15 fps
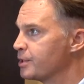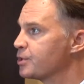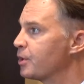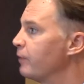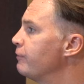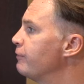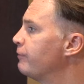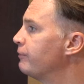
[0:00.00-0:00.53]
It's
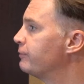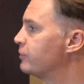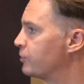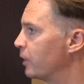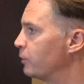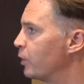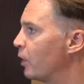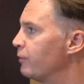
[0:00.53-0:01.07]

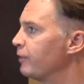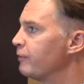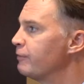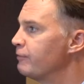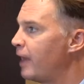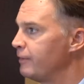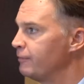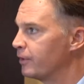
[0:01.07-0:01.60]
drilled off on
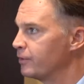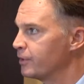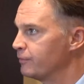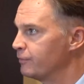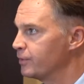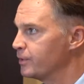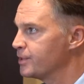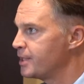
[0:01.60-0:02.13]

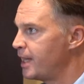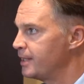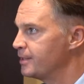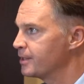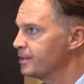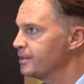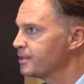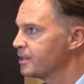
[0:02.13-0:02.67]
500-foot
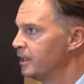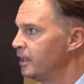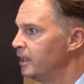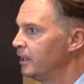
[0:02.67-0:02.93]
centres.